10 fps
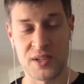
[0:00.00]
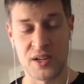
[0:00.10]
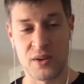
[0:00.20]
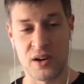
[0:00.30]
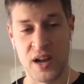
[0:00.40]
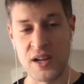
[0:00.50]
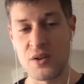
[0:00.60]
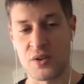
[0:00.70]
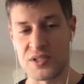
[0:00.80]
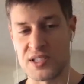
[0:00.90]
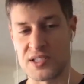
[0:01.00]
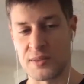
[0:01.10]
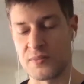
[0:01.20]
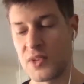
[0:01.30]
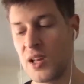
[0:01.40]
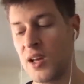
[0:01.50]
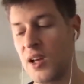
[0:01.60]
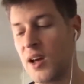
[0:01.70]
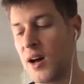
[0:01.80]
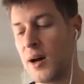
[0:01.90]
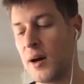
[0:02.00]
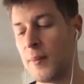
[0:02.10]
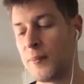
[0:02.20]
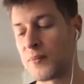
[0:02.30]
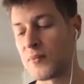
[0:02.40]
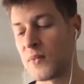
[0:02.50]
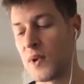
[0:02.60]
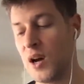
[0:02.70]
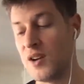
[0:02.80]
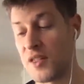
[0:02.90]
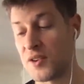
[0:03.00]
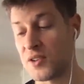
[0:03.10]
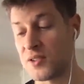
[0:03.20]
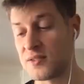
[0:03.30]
you know, our endocrine system. Um, another